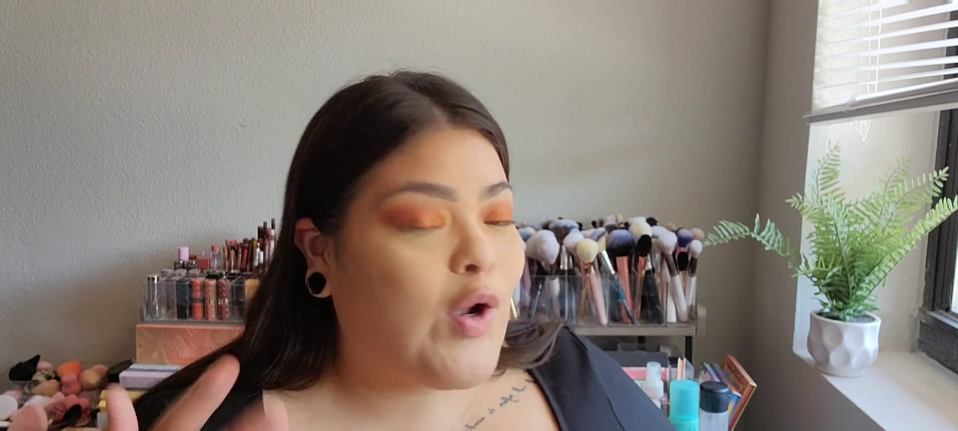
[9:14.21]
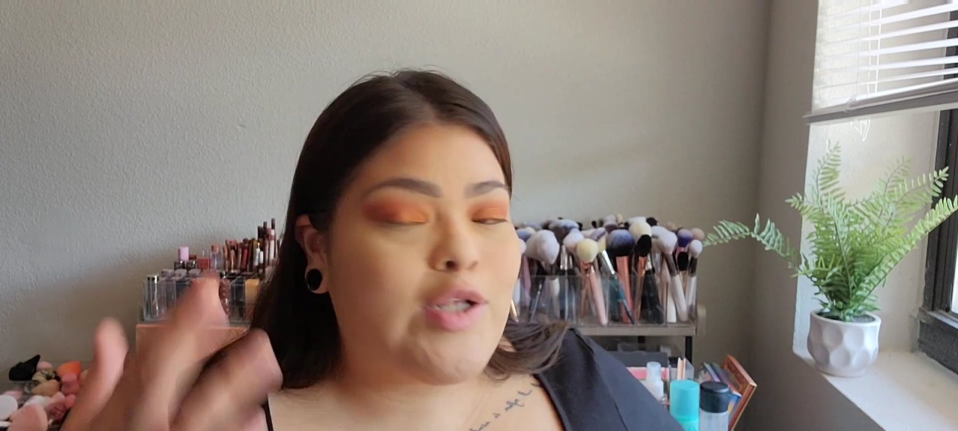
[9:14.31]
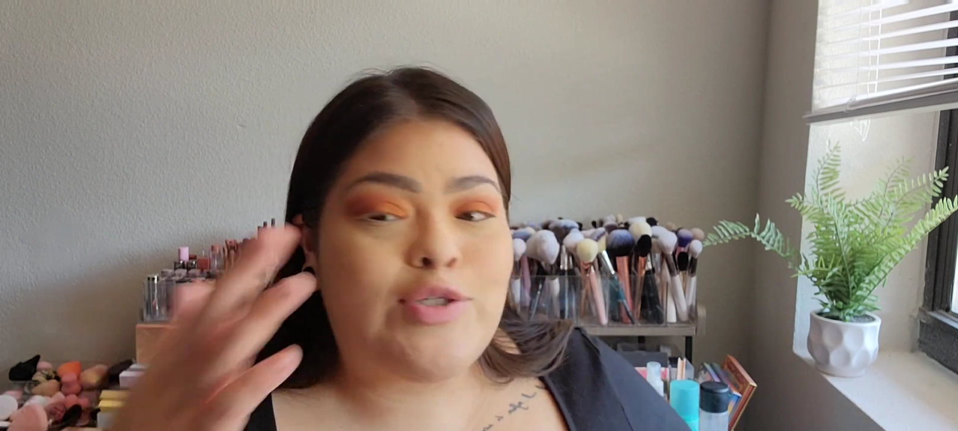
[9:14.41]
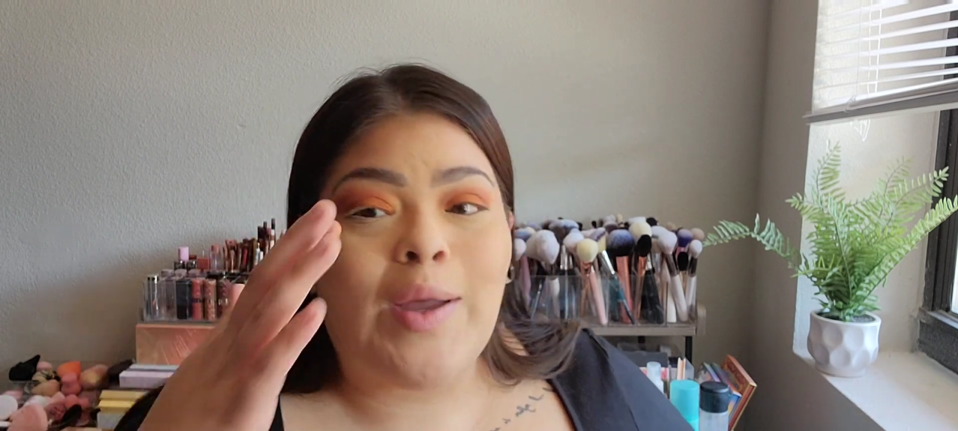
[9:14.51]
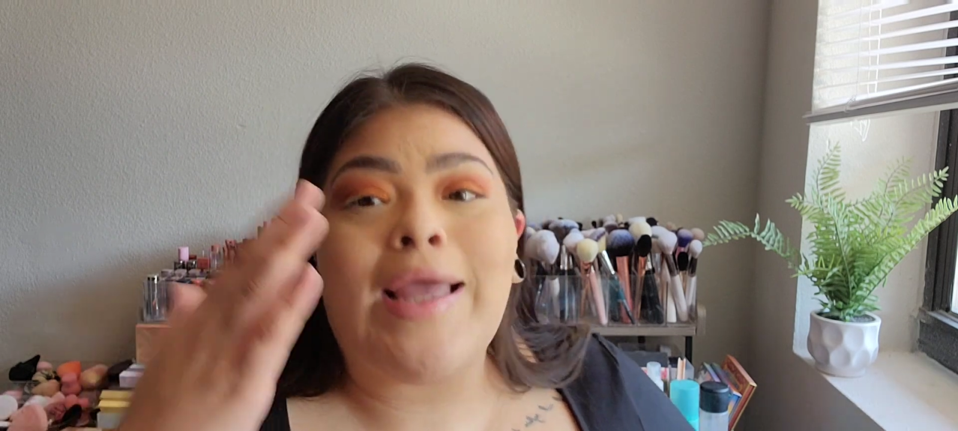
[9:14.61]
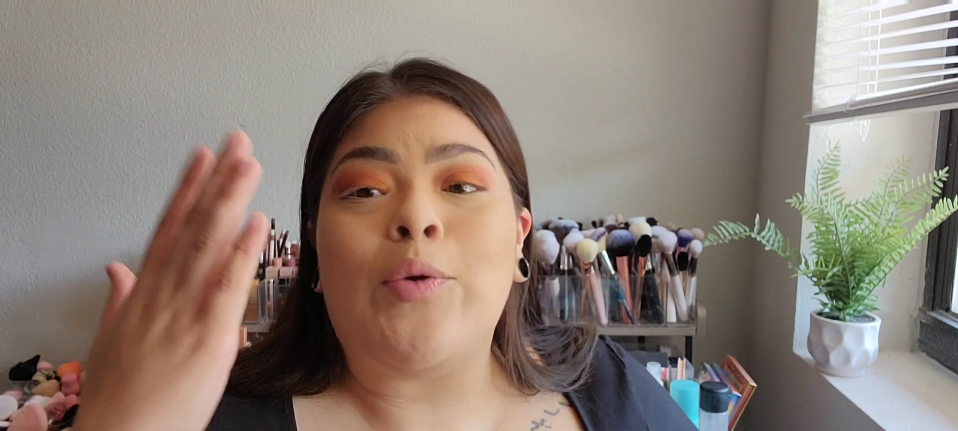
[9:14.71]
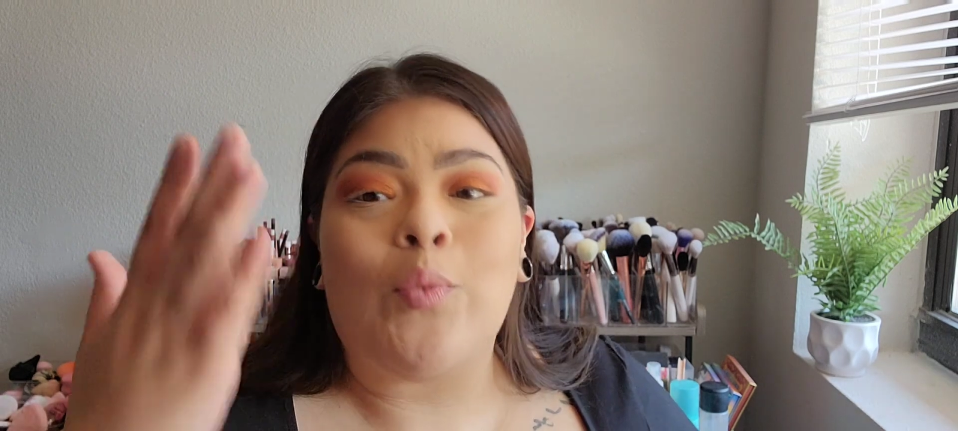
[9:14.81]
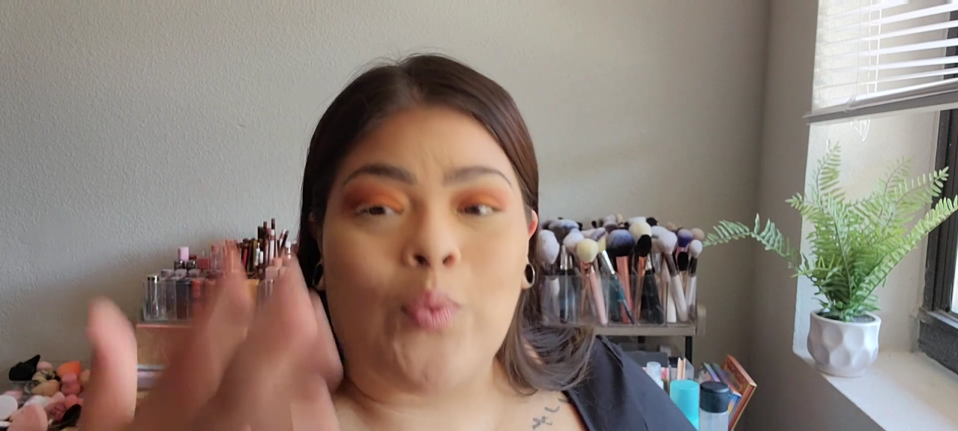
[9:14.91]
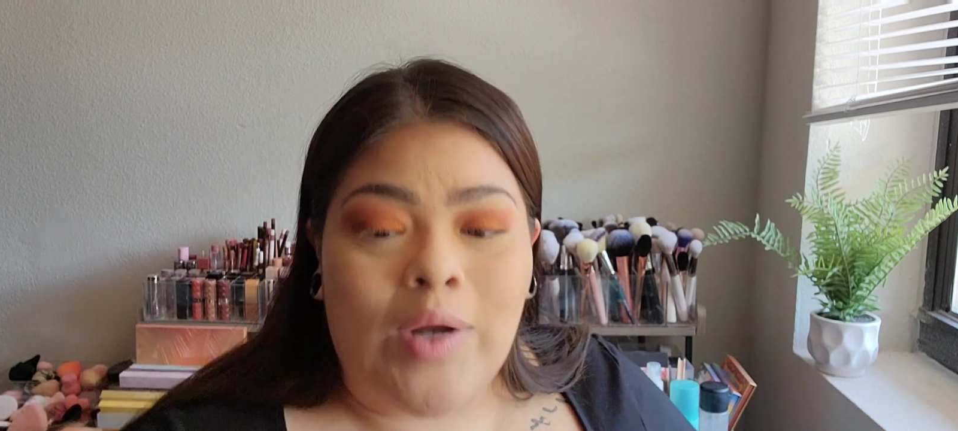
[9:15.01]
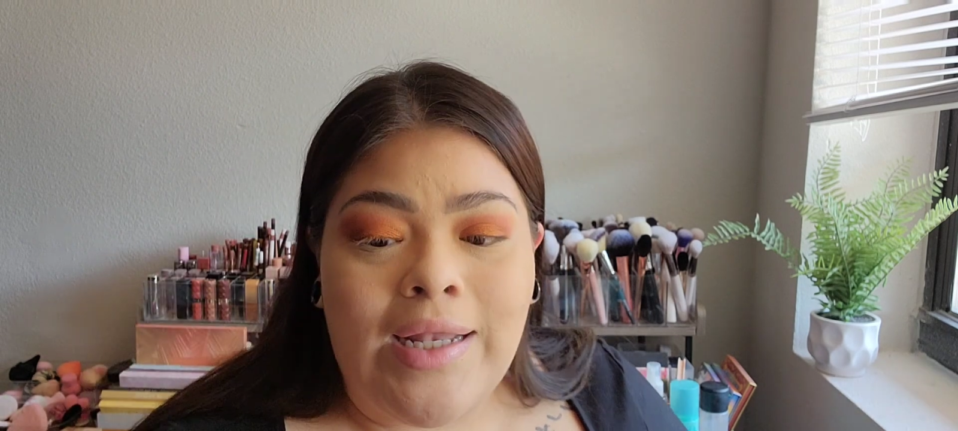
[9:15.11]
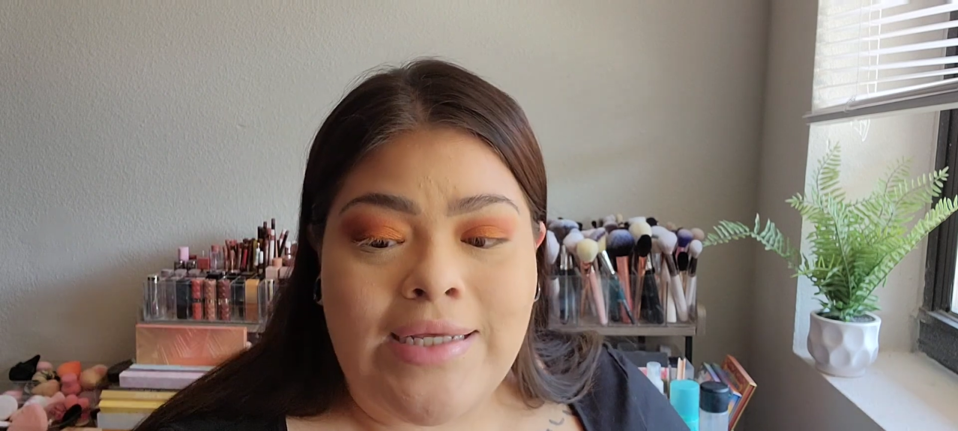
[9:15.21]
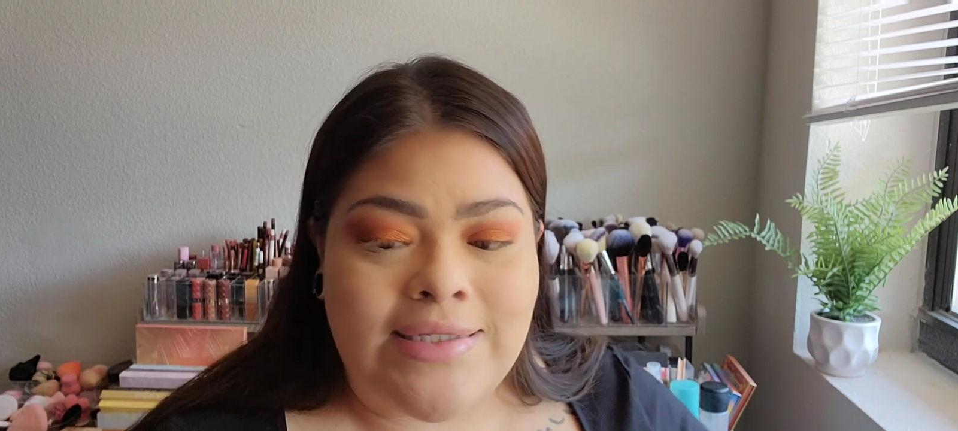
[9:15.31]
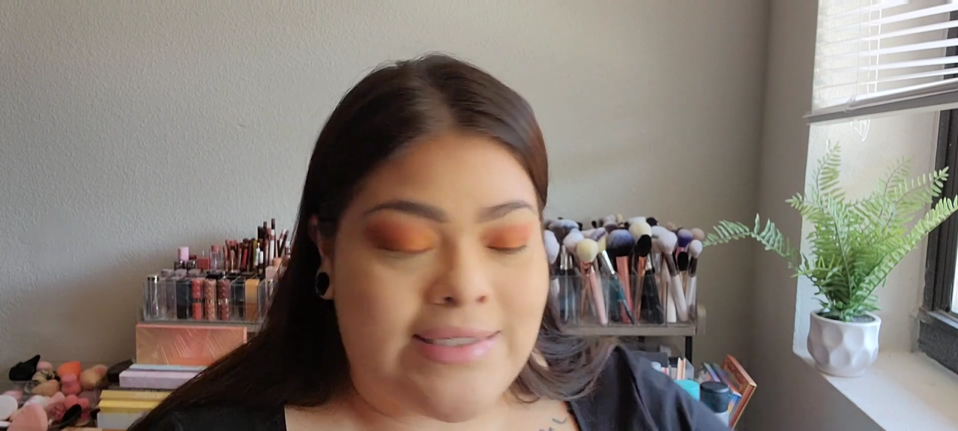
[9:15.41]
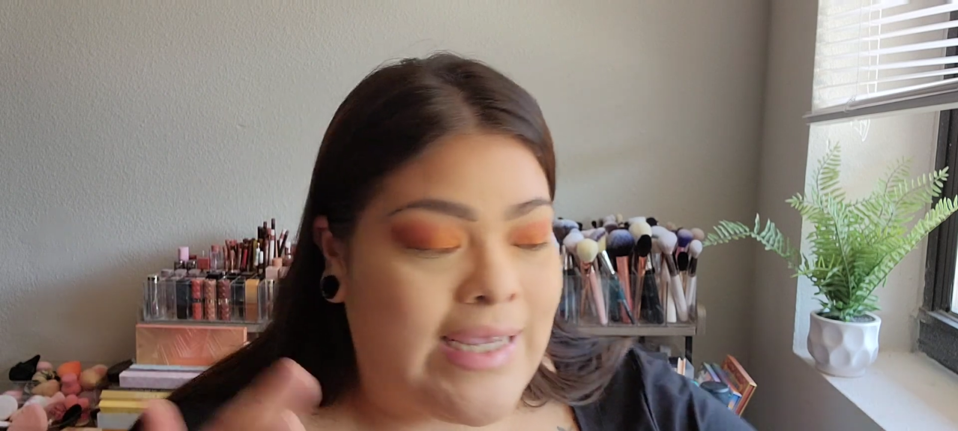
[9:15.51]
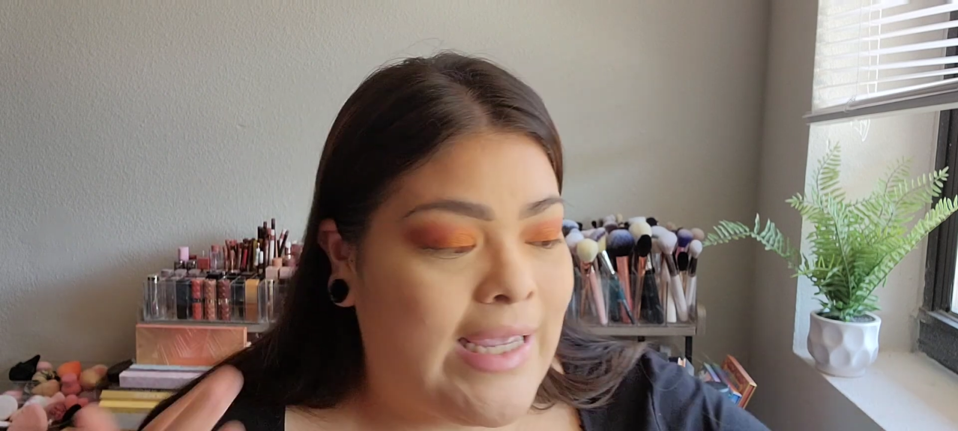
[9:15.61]
on so I can really
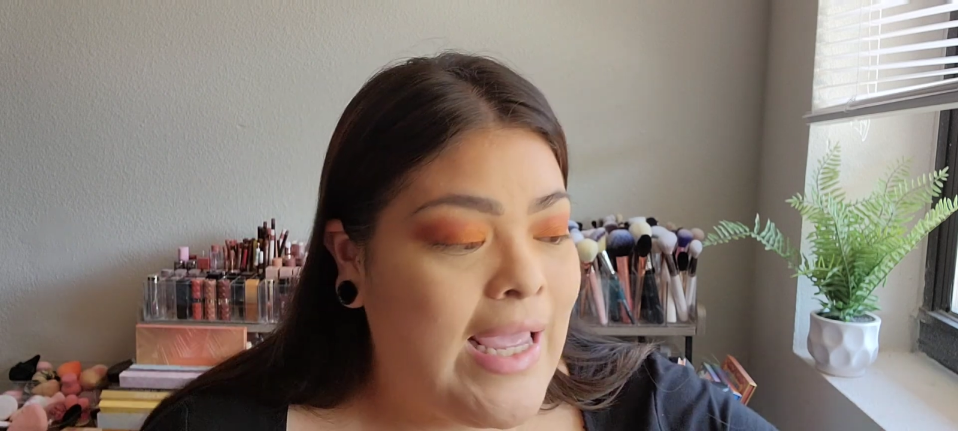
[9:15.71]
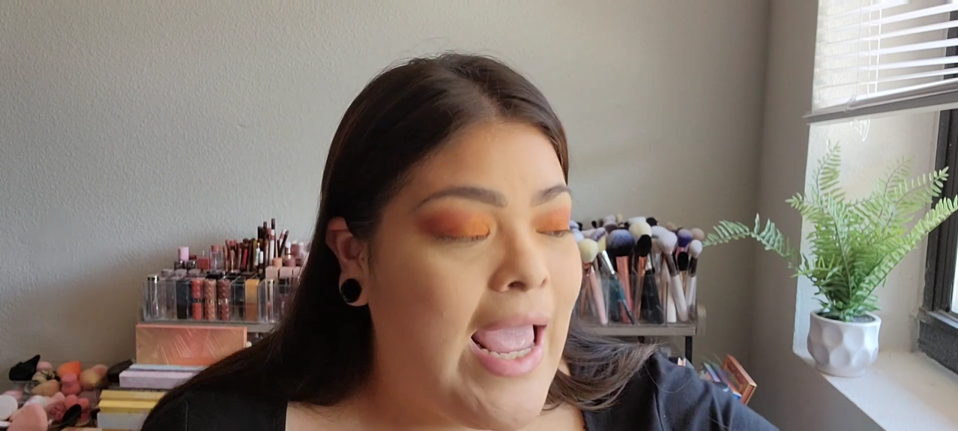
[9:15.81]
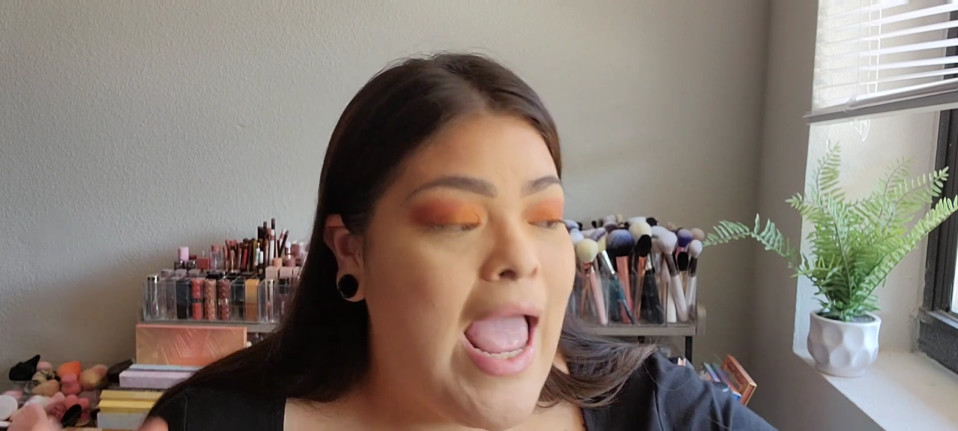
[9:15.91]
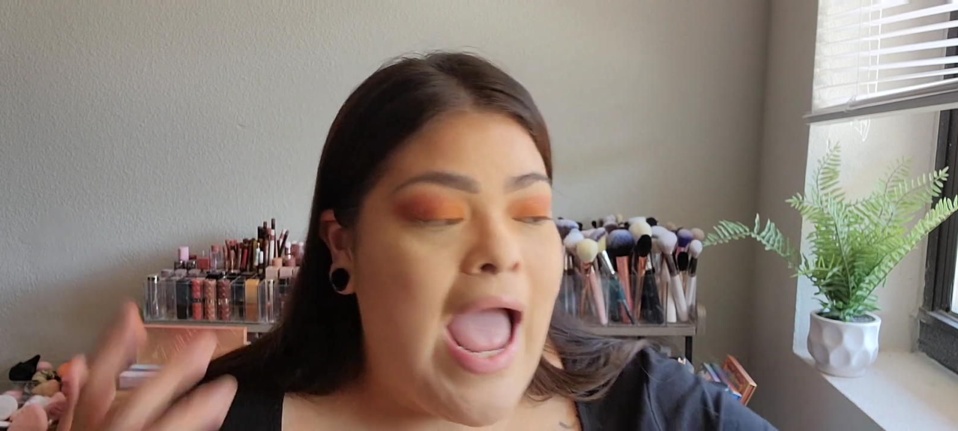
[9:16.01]
see,